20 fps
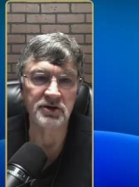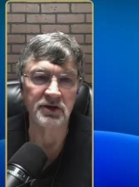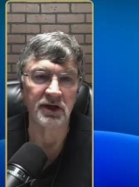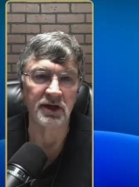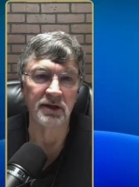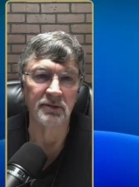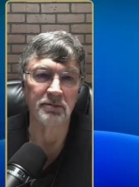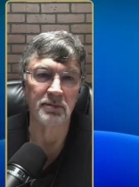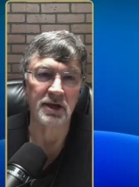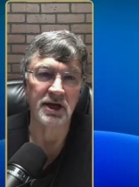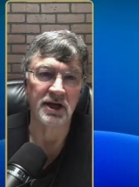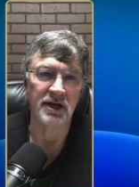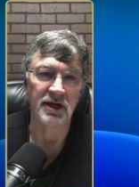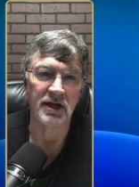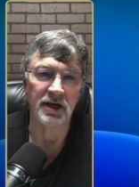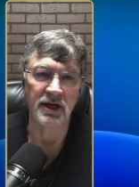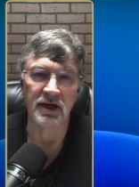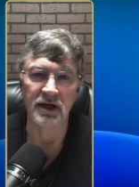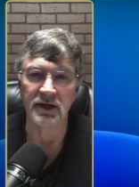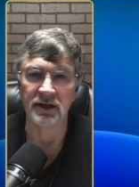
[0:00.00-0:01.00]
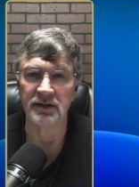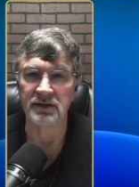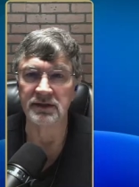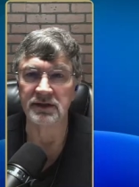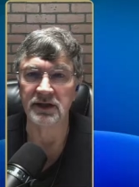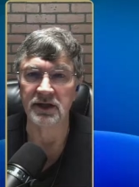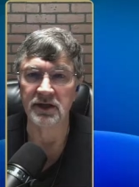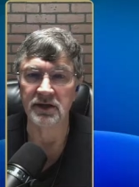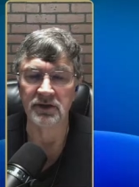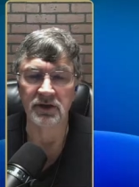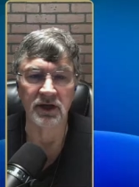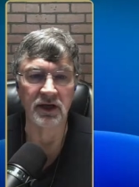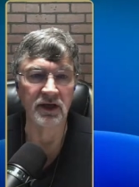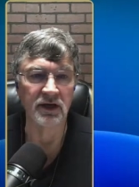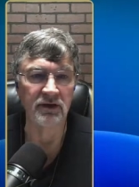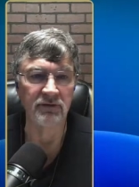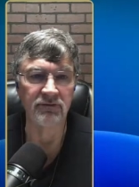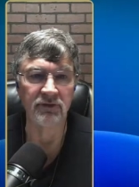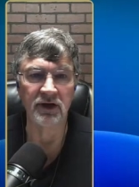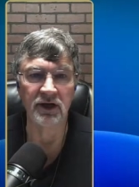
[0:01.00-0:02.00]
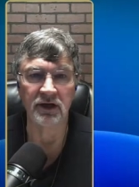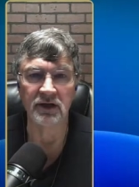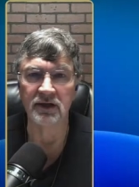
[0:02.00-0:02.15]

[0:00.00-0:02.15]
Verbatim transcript: areas that can be they can